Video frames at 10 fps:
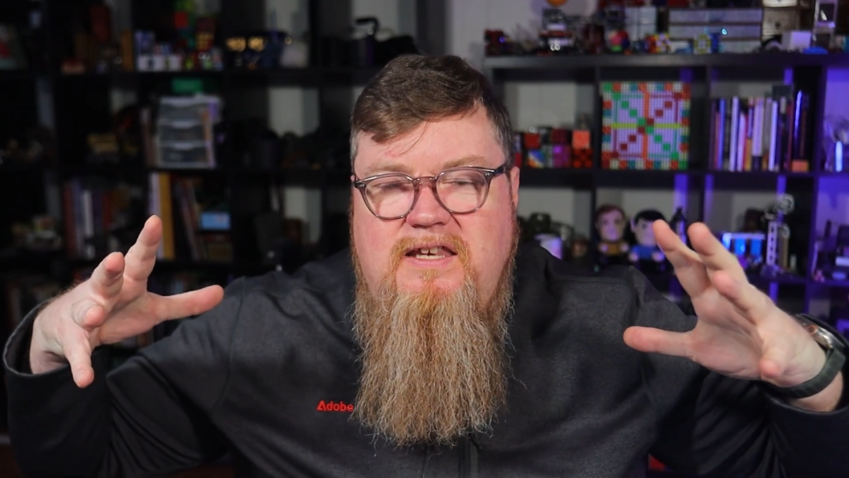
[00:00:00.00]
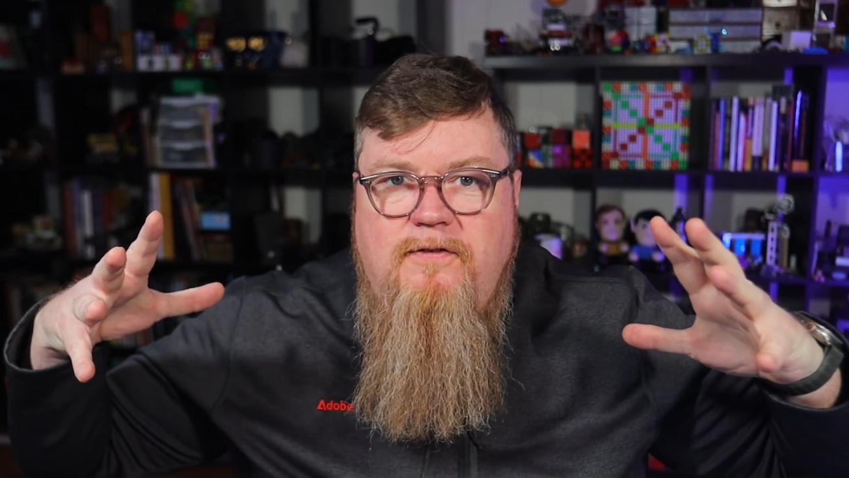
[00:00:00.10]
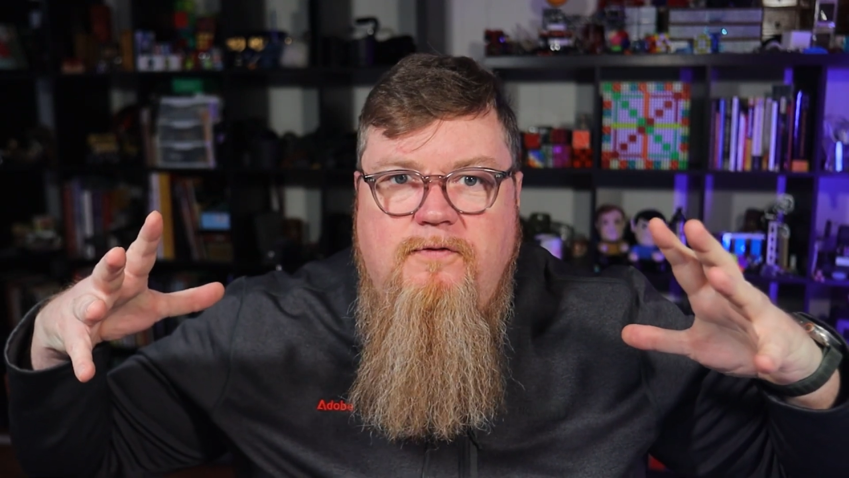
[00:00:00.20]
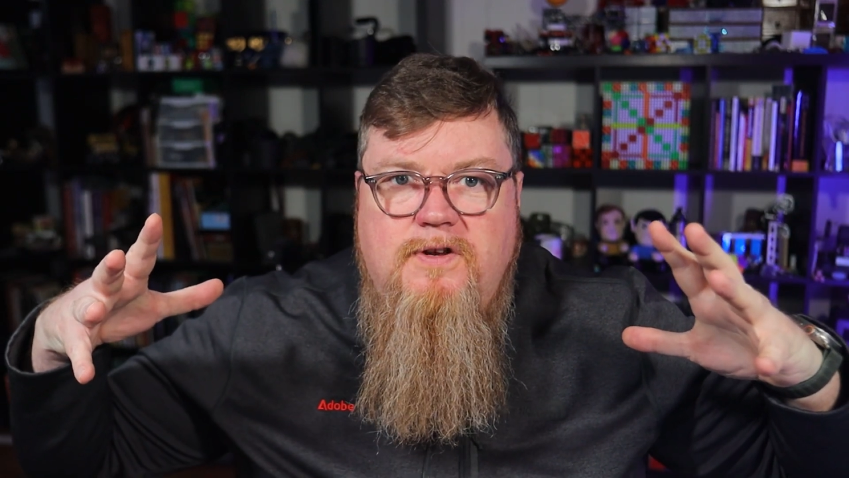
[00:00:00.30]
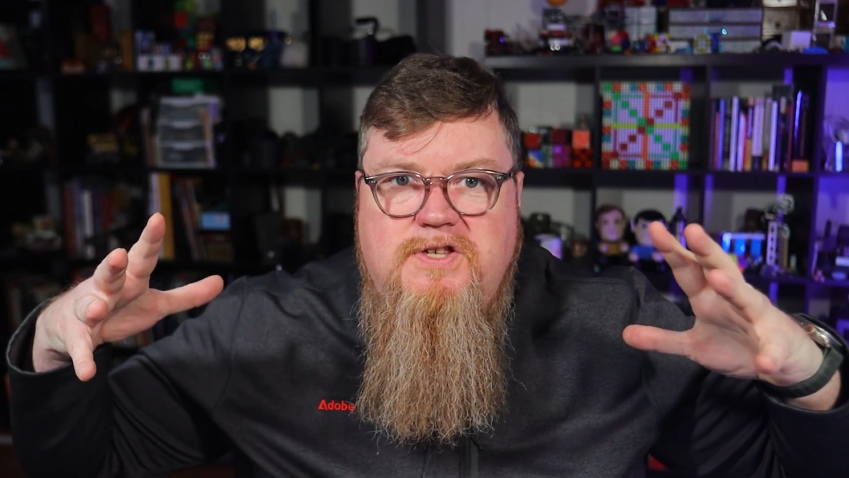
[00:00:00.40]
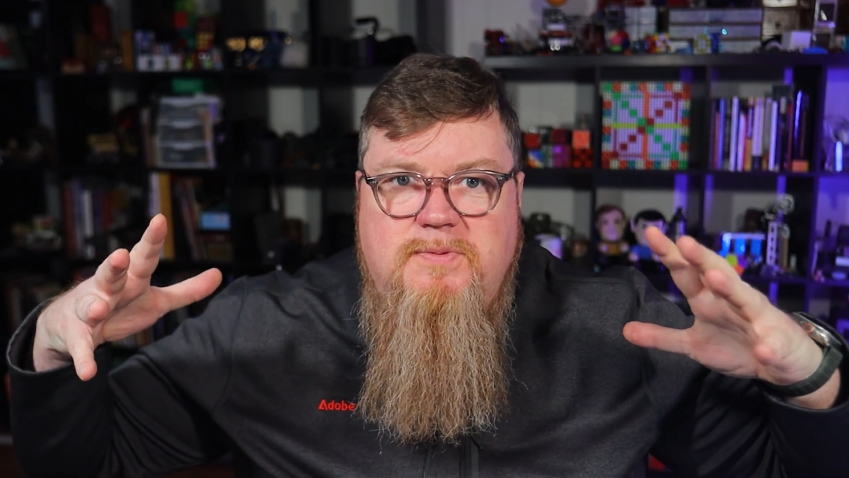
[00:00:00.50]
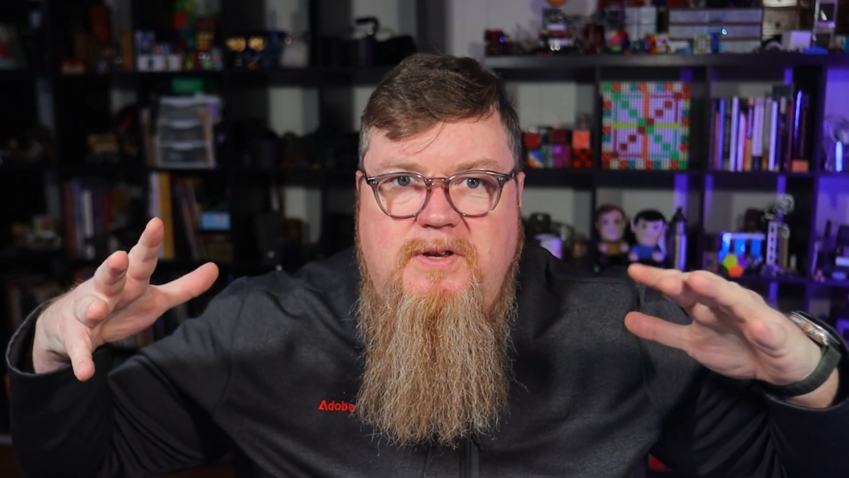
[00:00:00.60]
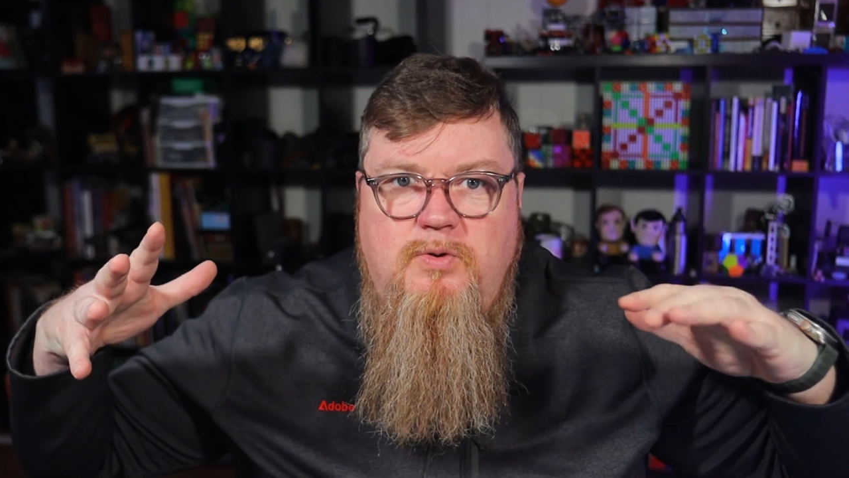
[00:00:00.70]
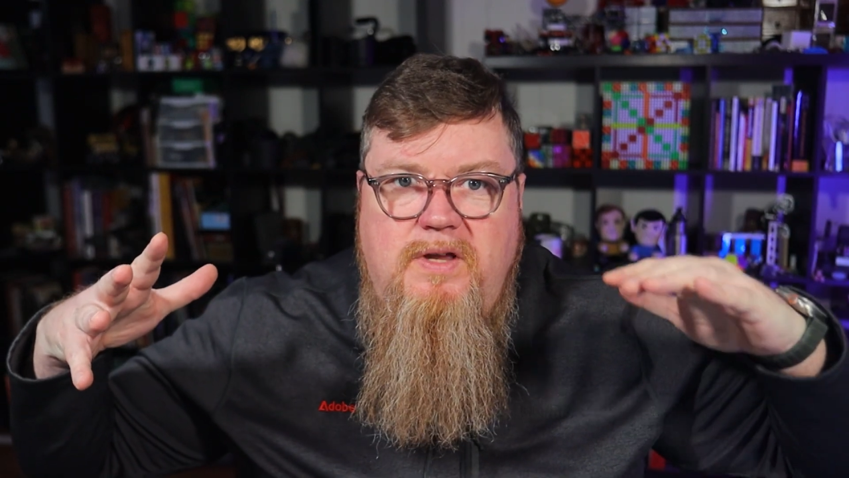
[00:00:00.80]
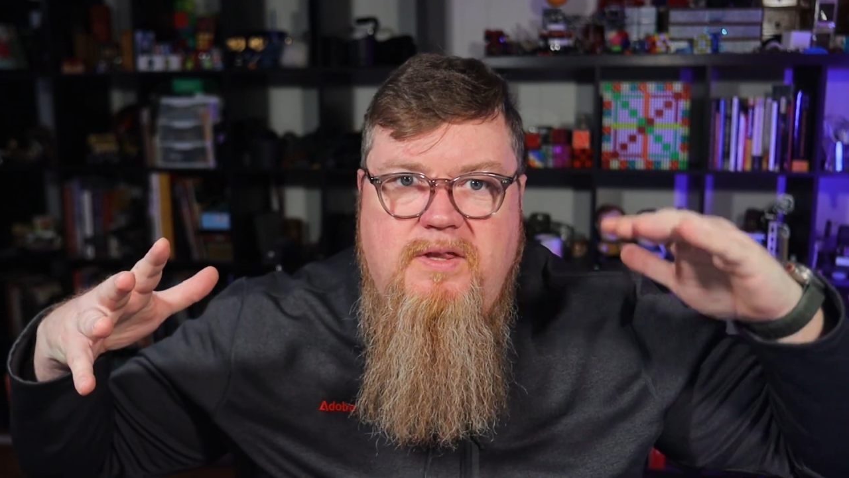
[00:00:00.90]
difference
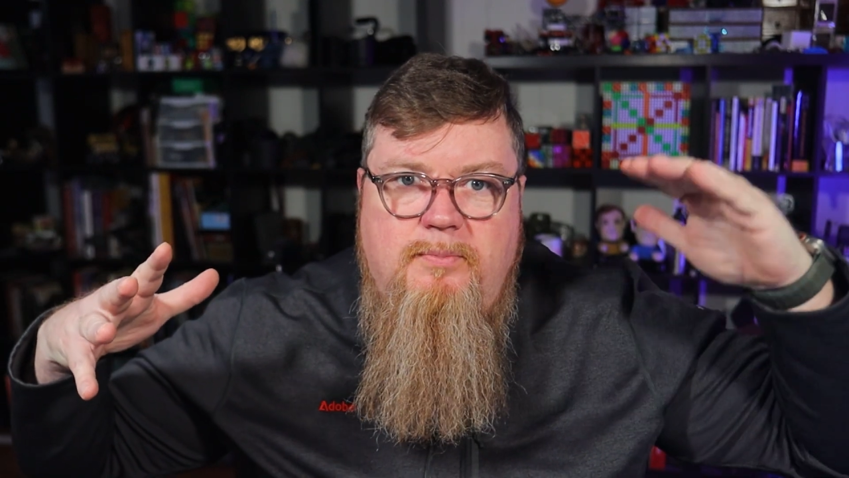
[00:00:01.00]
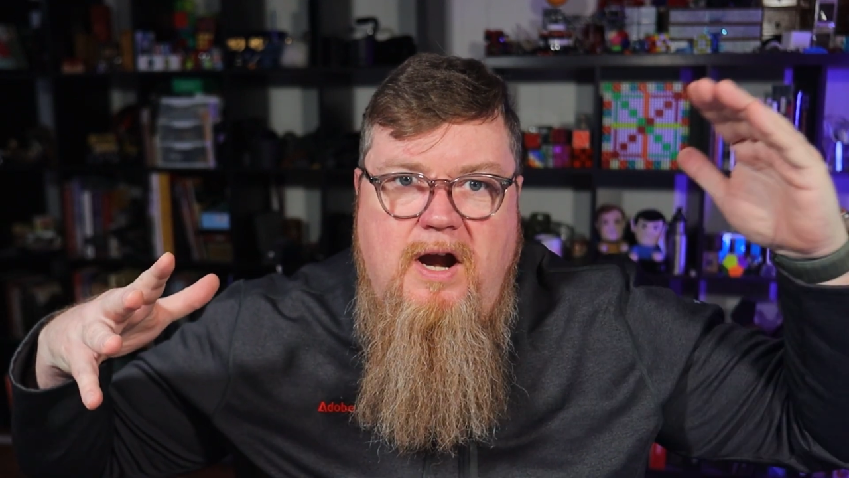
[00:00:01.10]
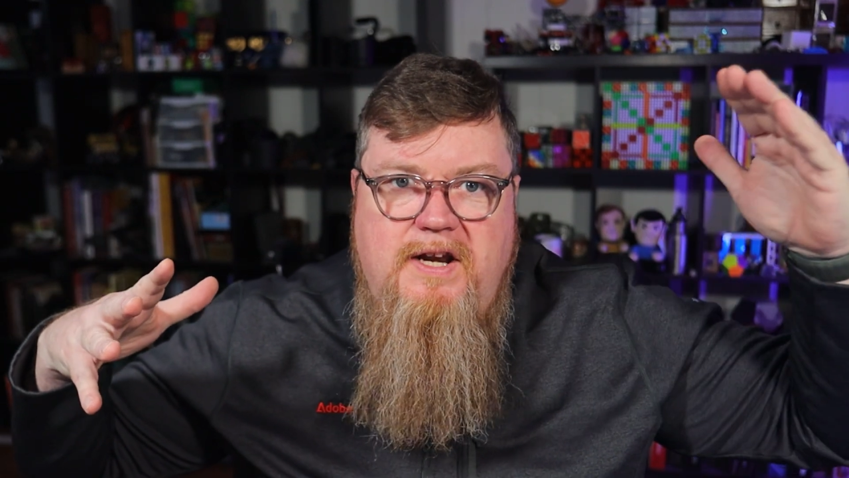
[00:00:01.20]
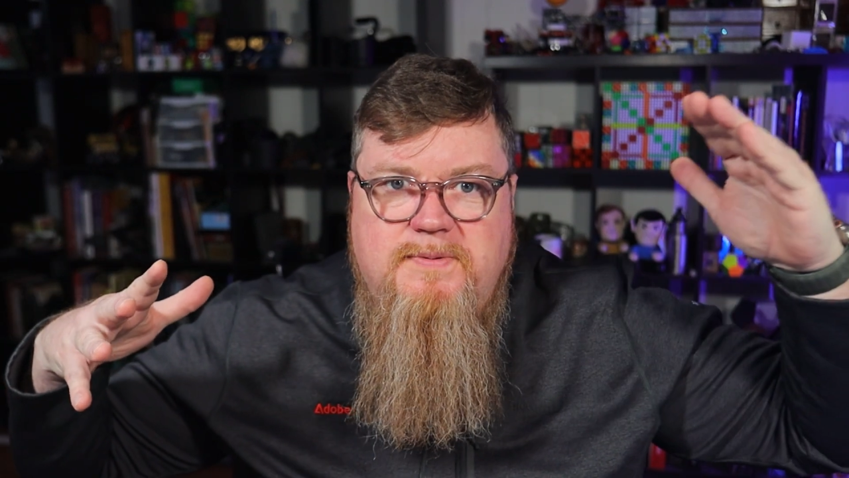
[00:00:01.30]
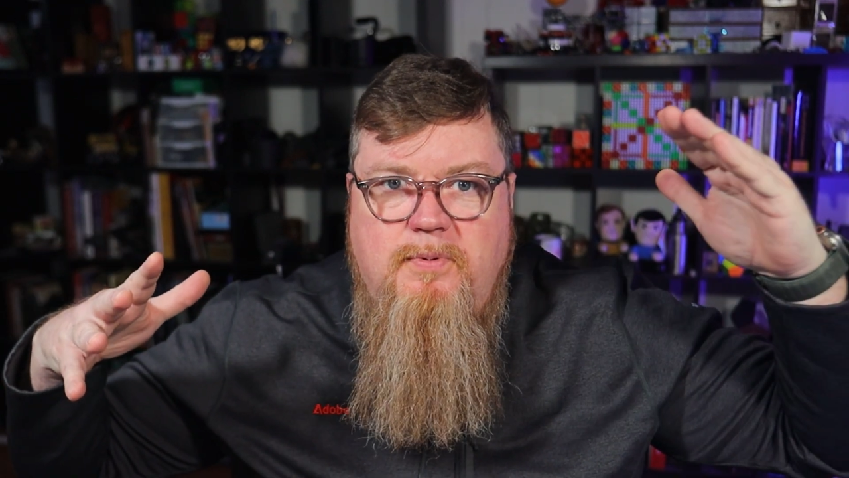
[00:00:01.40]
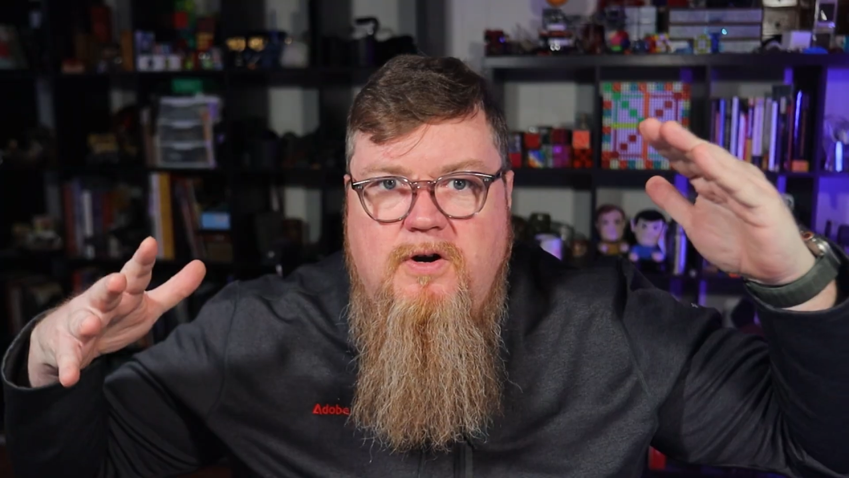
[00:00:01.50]
between the brightest